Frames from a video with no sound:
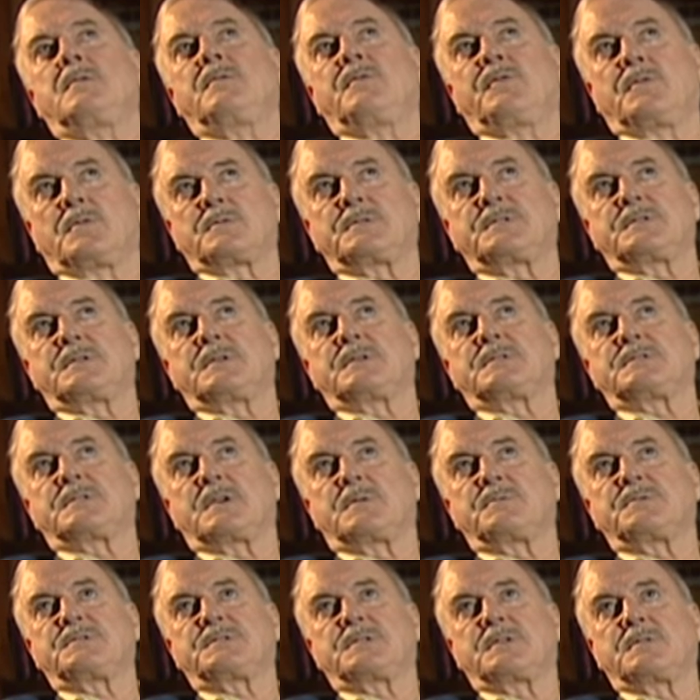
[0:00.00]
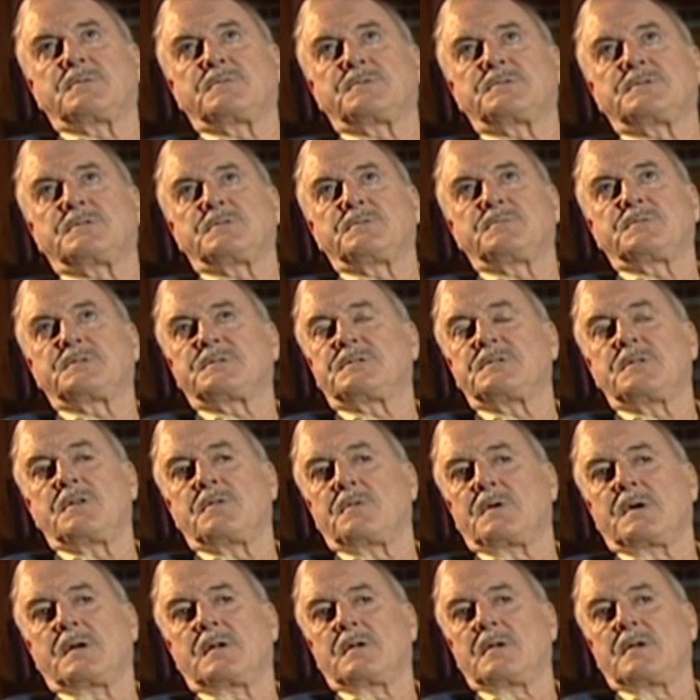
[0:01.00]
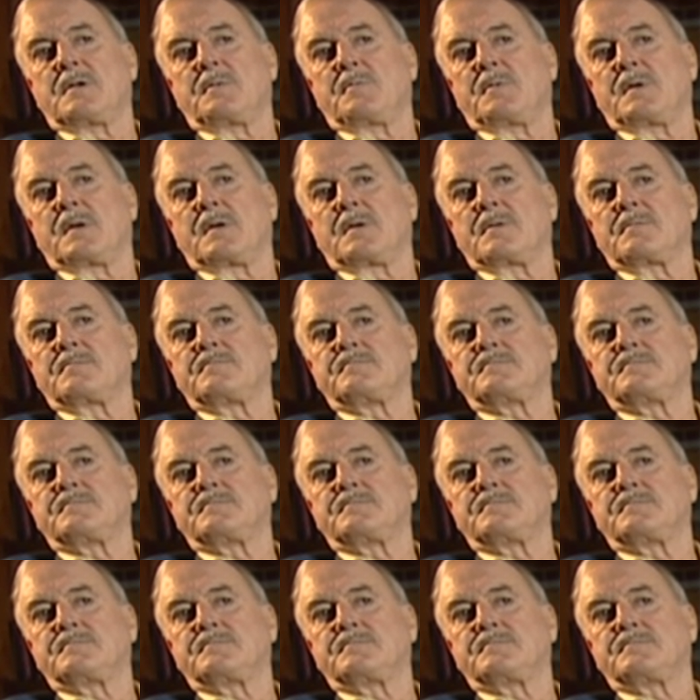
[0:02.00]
Fawlty Towers, I would say there was almost no ad-libbing.